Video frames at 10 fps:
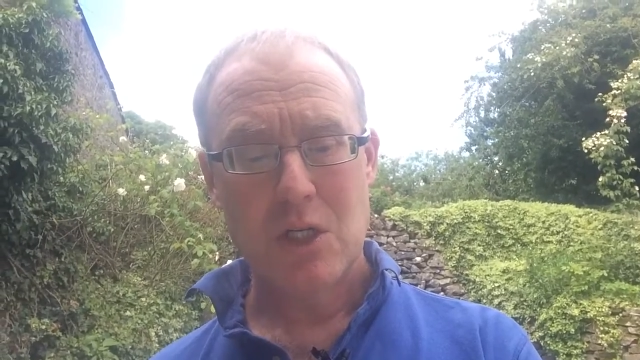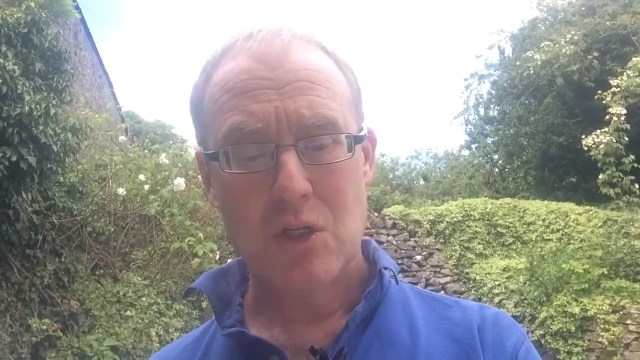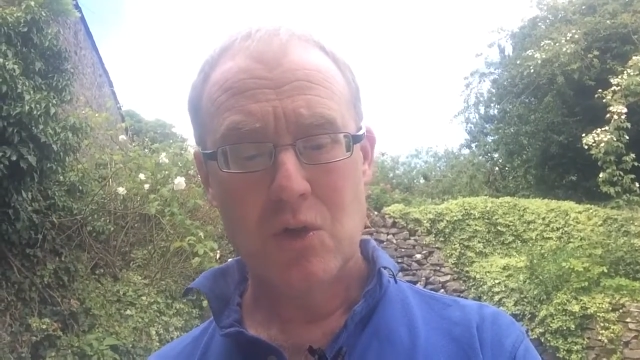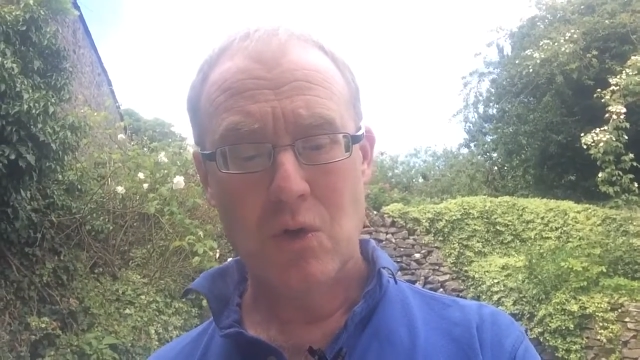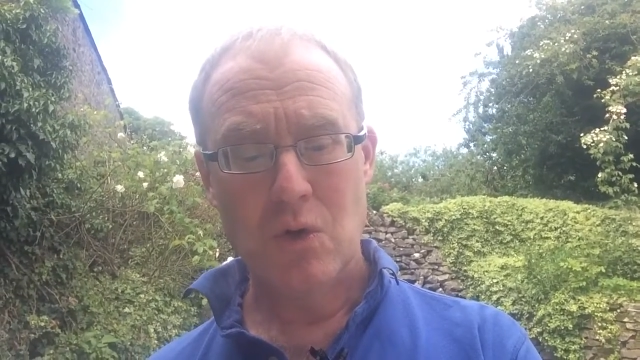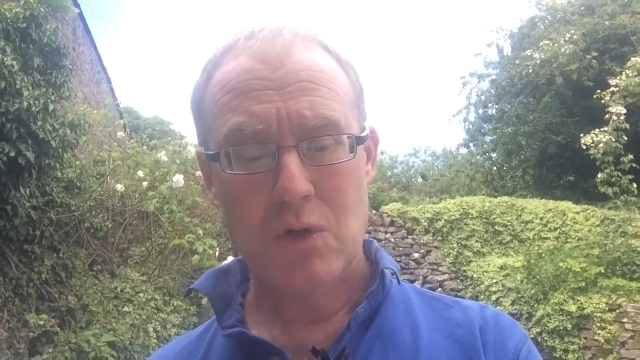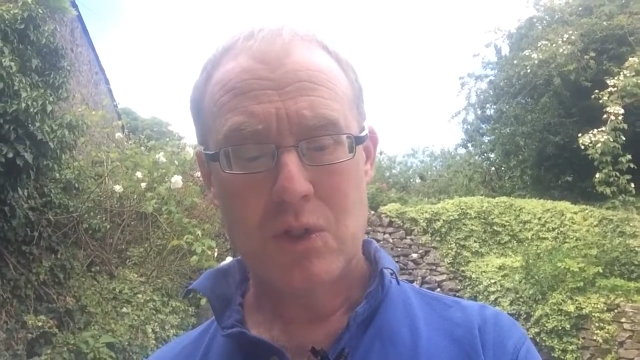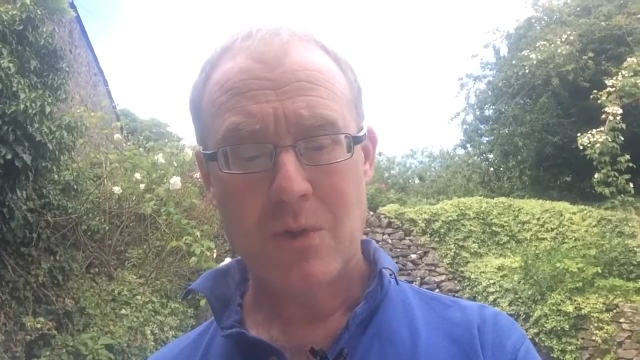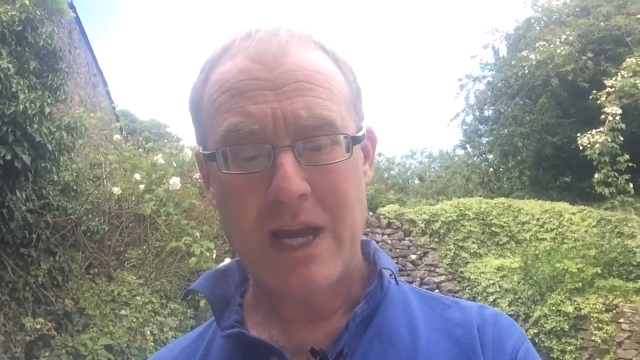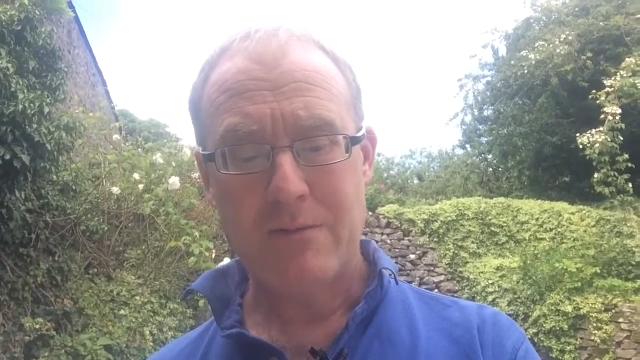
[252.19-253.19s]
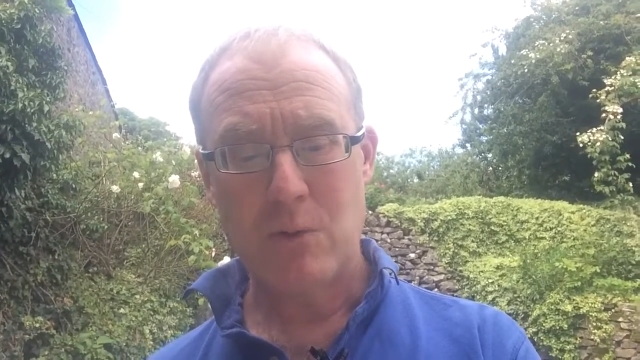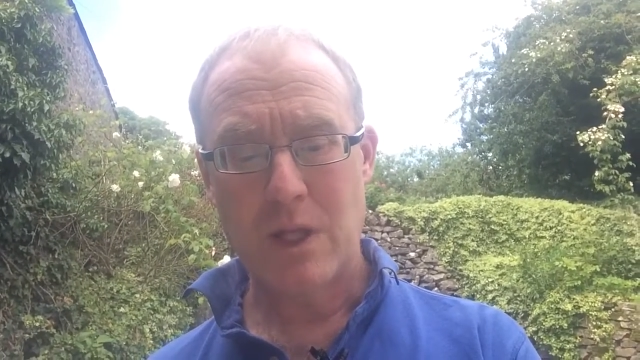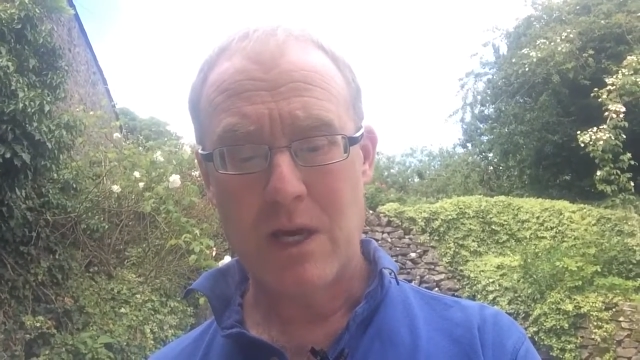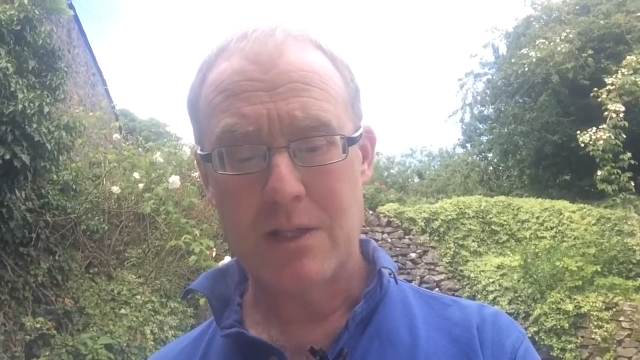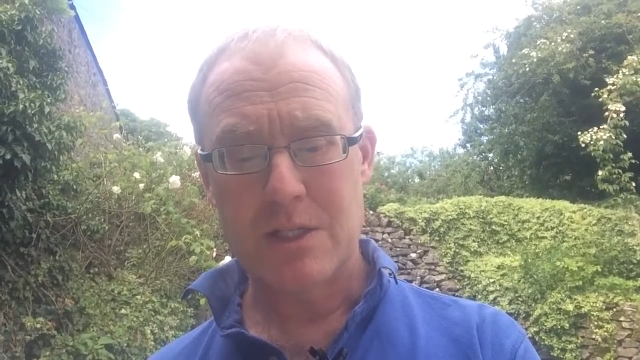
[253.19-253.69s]
Nor do we have all
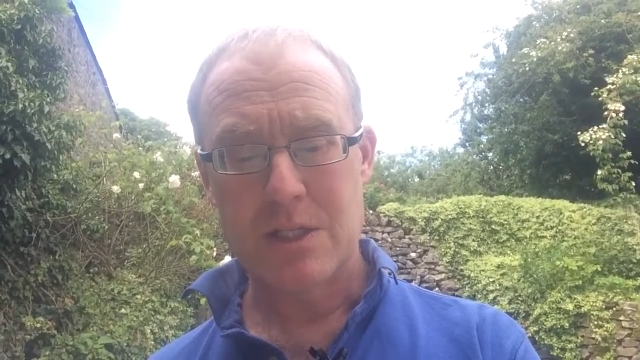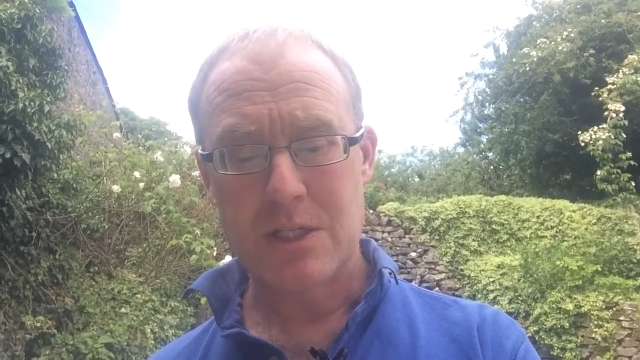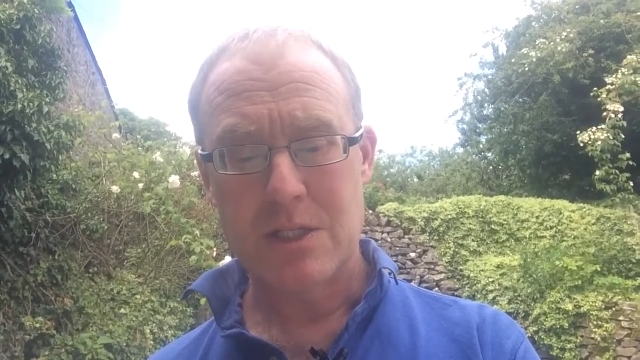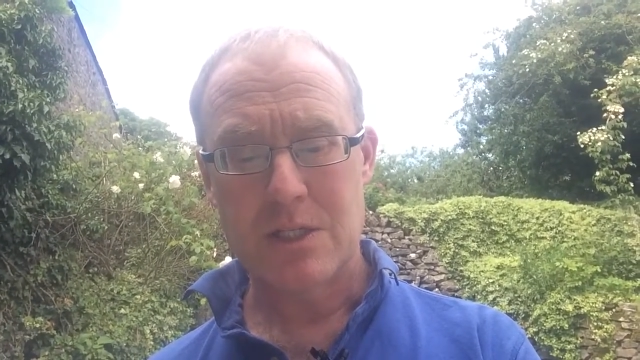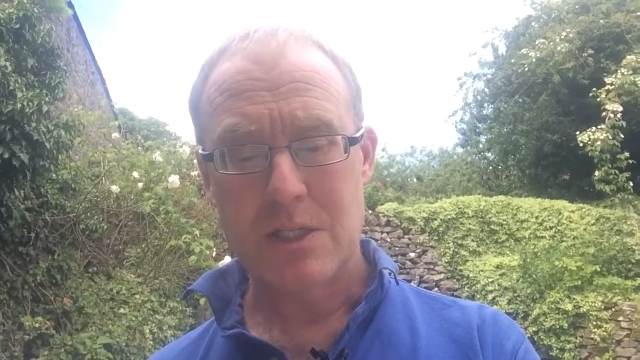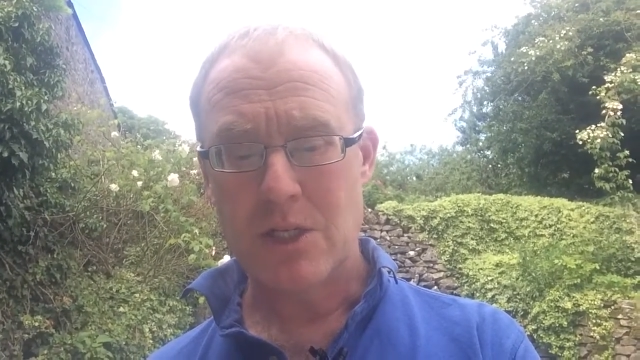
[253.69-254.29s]
the answers.